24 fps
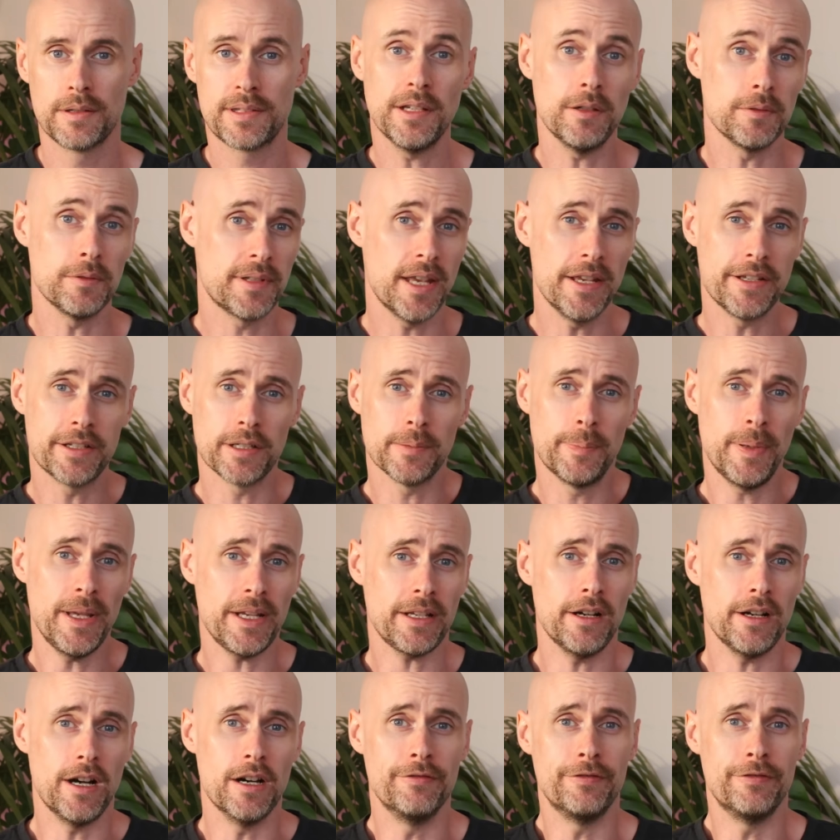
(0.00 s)
So take your
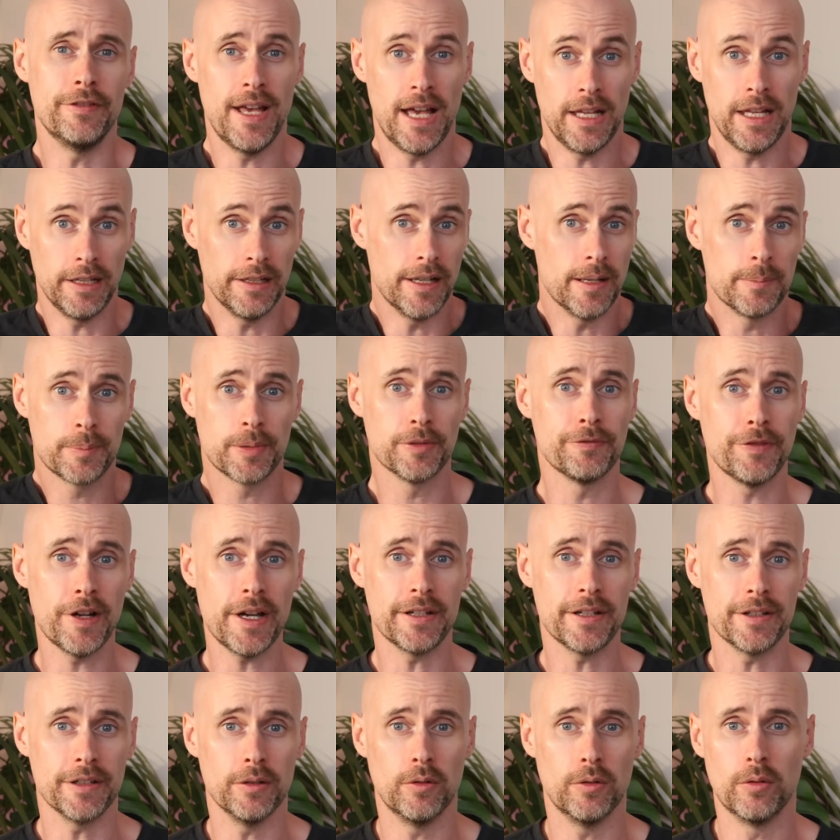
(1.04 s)
pick of LLM
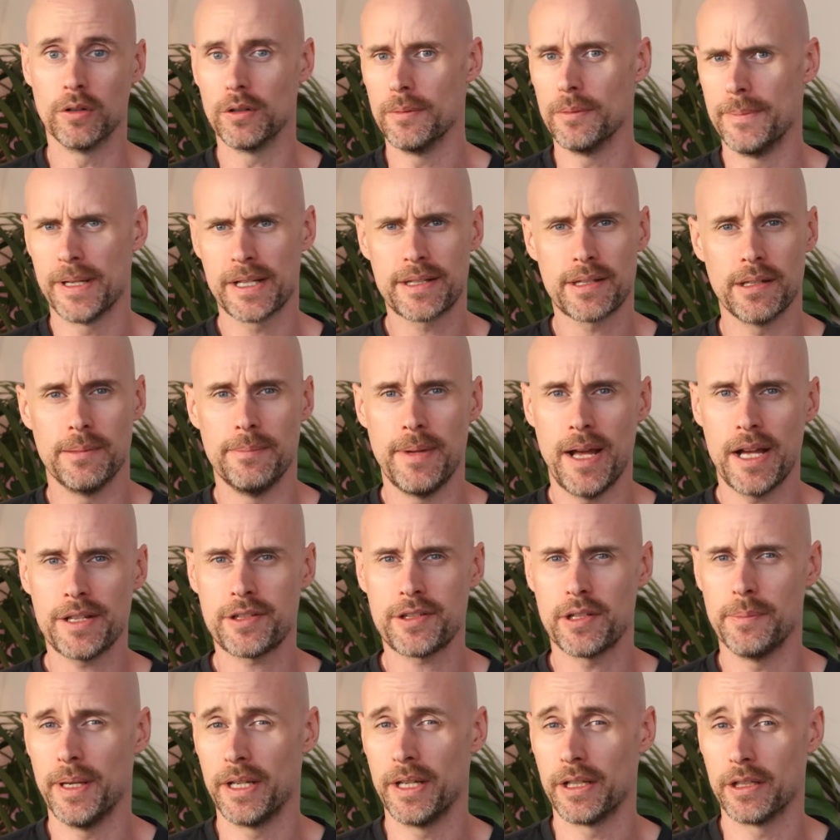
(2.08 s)
provider, or mix and match
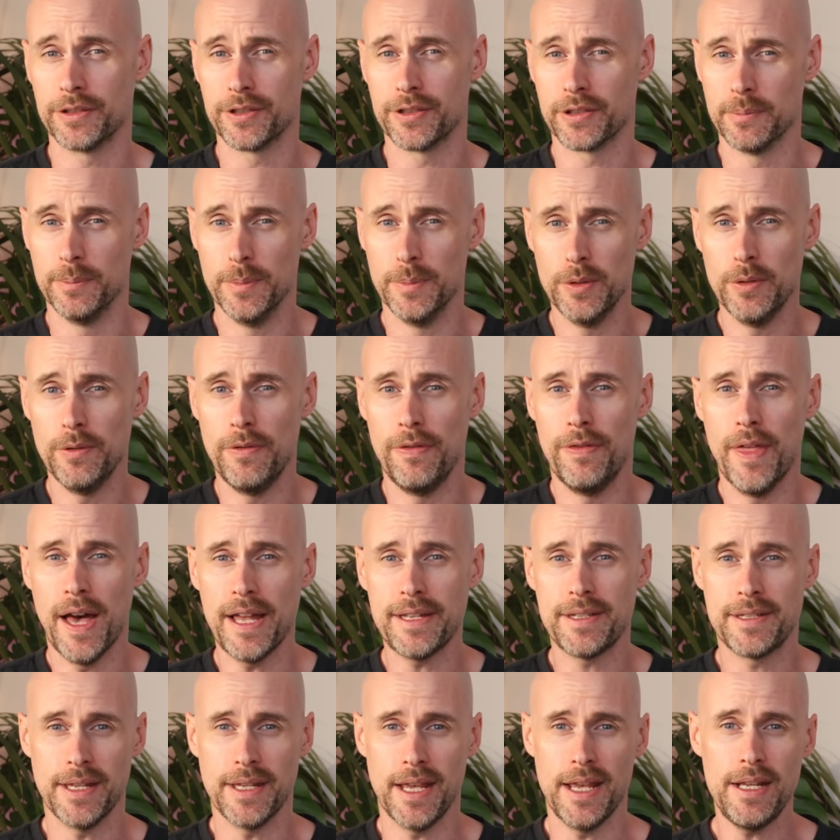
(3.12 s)
depending on your mood
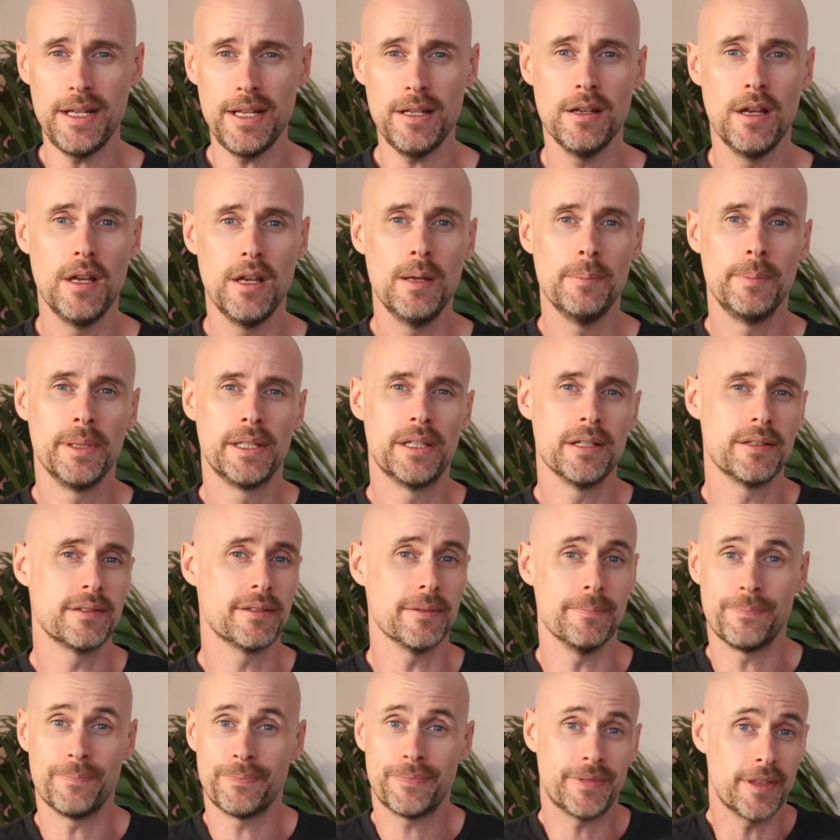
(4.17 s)
that day, because
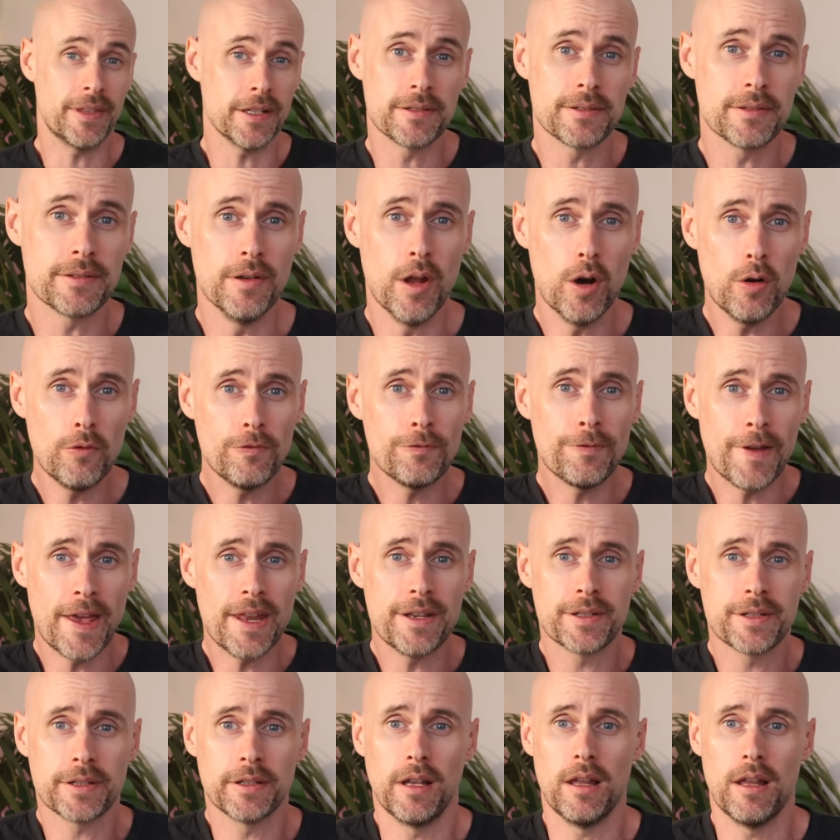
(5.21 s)
there's no
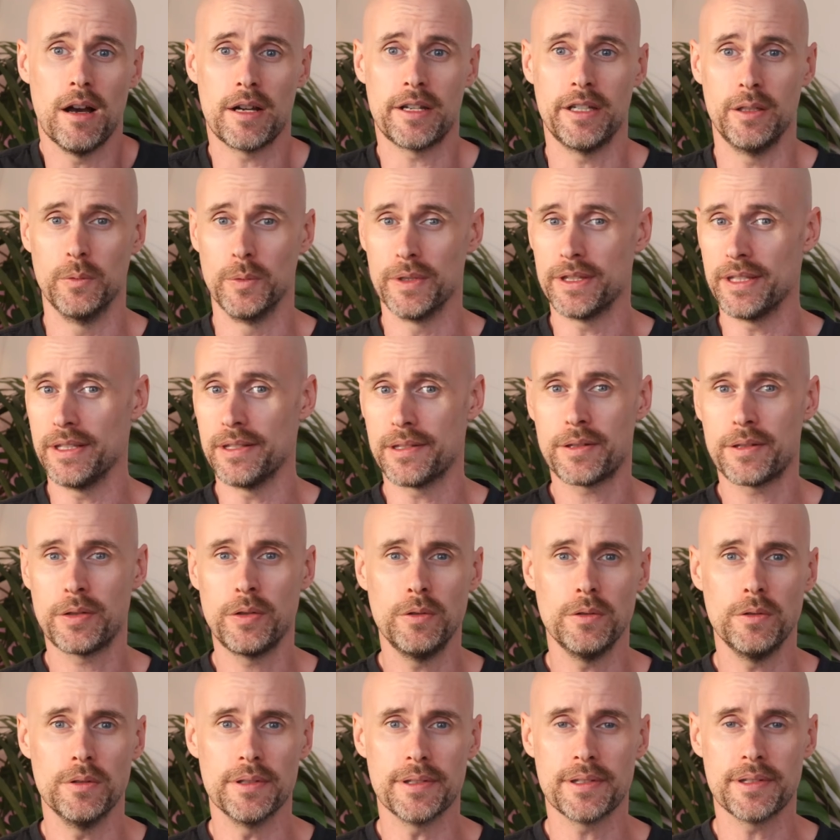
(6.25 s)
vendor lock-in with these
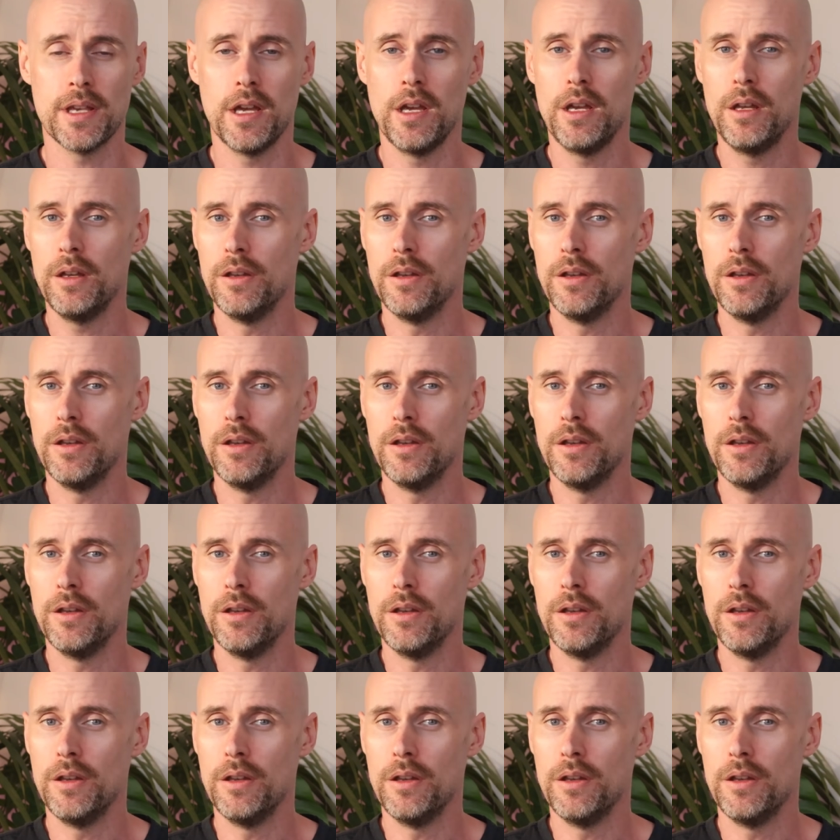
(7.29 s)
tools.